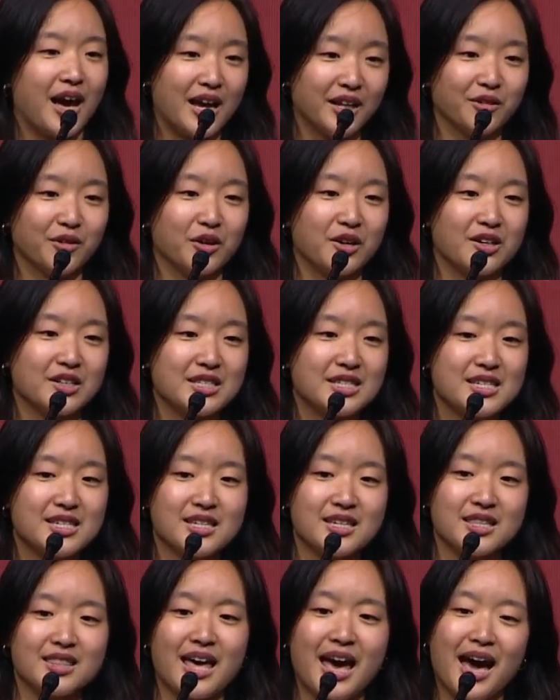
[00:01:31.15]
I learned
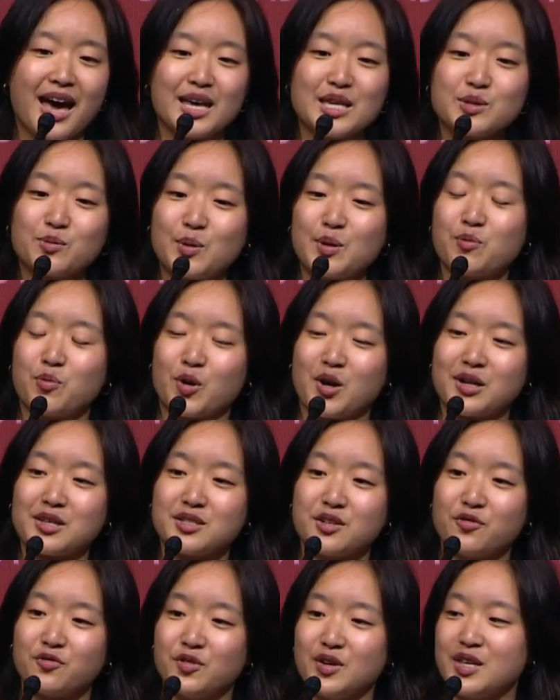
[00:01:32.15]
that as we work
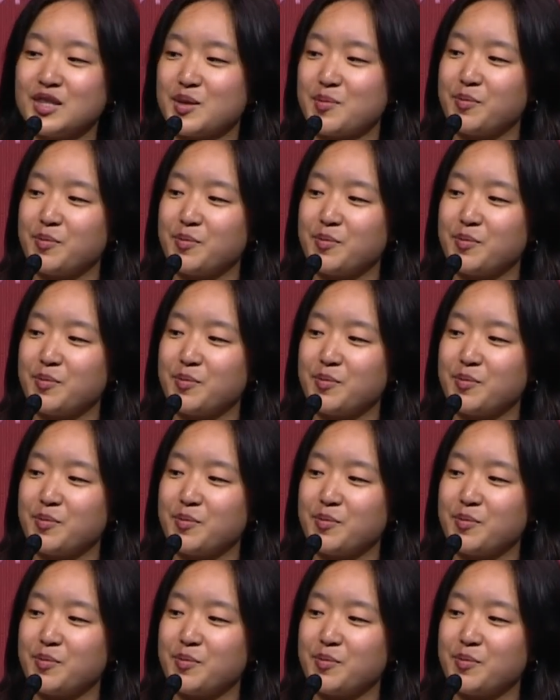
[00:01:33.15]
to feed